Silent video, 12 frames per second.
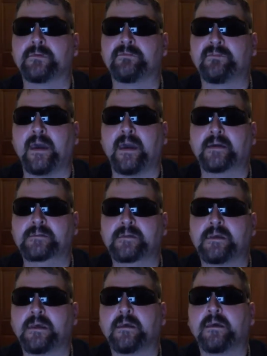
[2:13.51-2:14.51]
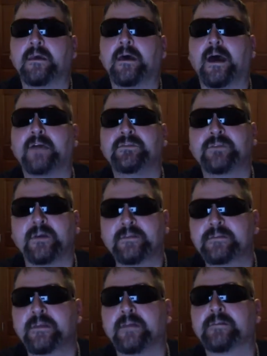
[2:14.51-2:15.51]
In fact, I
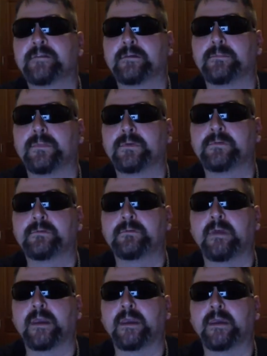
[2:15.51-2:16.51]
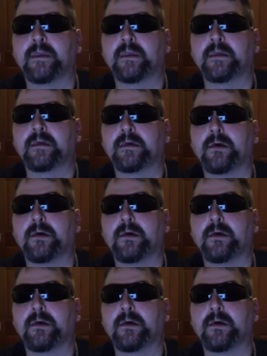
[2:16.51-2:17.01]
just sent him to a